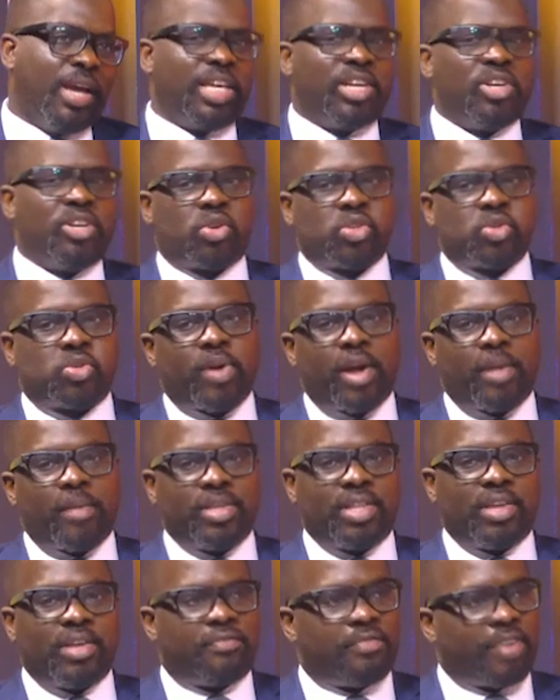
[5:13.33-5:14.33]
then it was
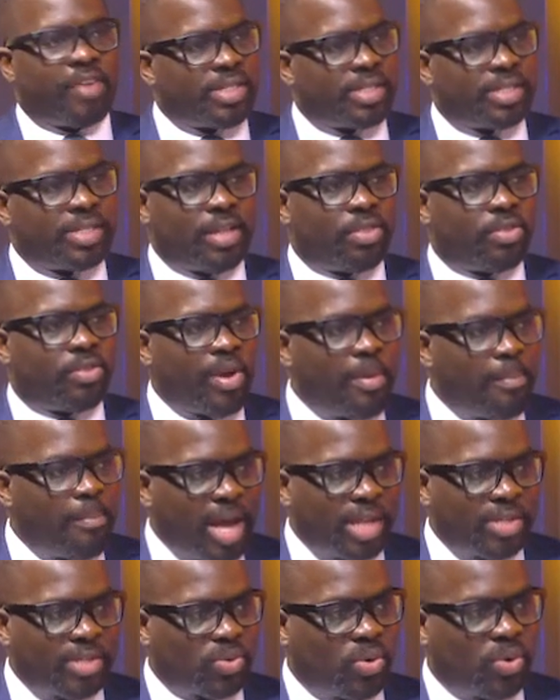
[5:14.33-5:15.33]
probably the first 3
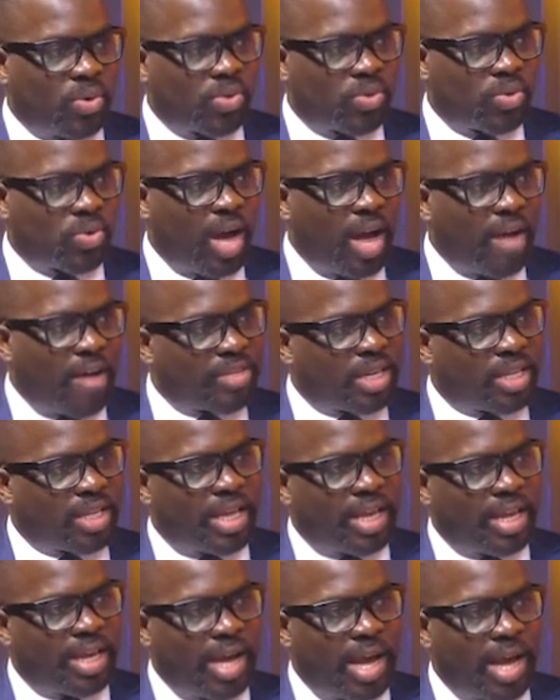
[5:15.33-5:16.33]
months or so after
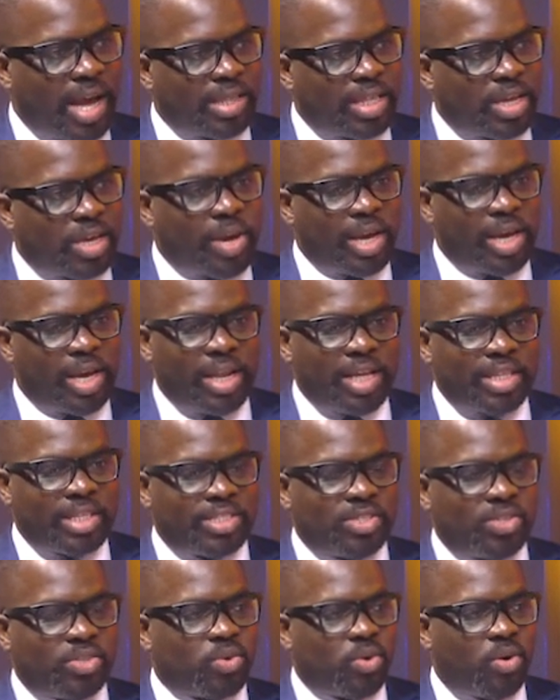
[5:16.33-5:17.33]
they were
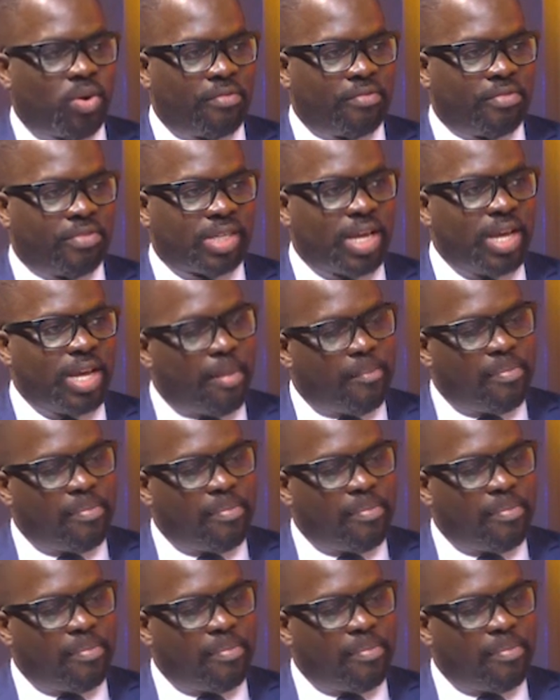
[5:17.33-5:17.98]
elected into office.